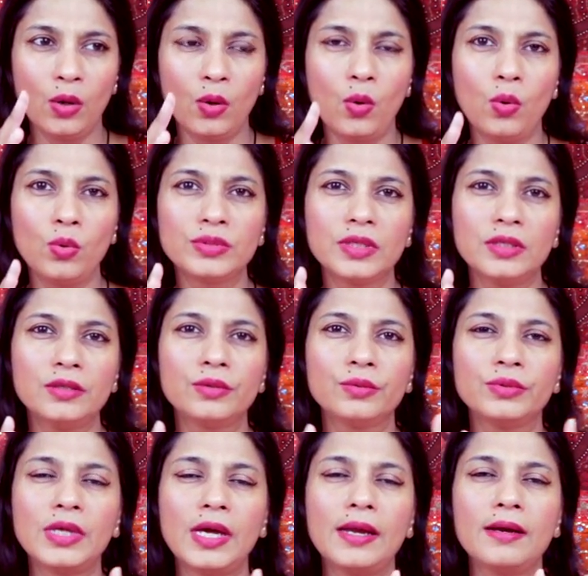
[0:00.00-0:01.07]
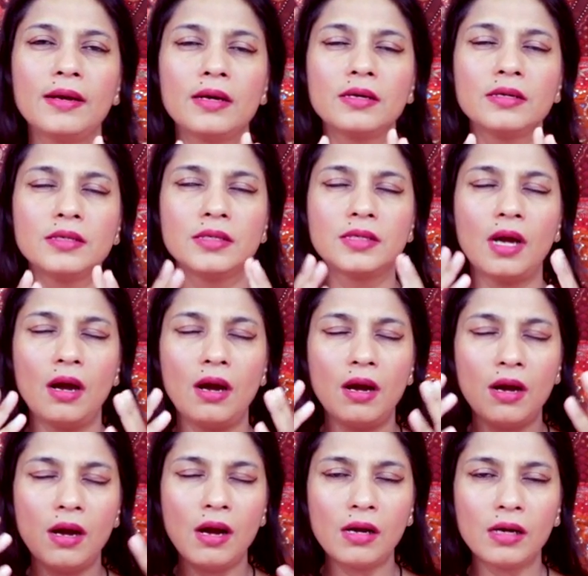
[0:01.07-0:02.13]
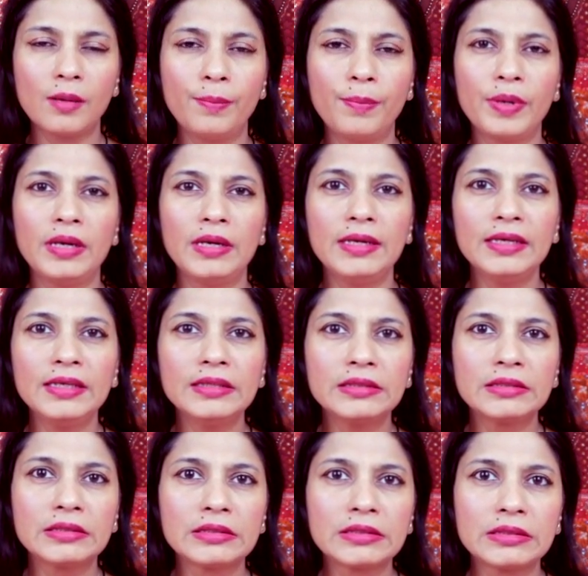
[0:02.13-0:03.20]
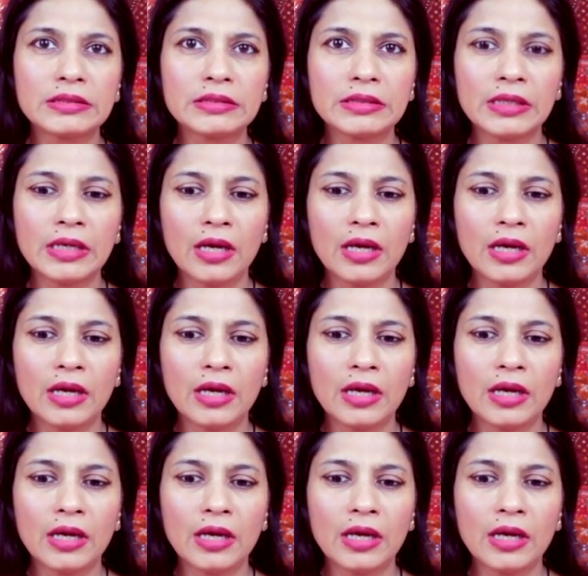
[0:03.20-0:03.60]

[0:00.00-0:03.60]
goes into their dark place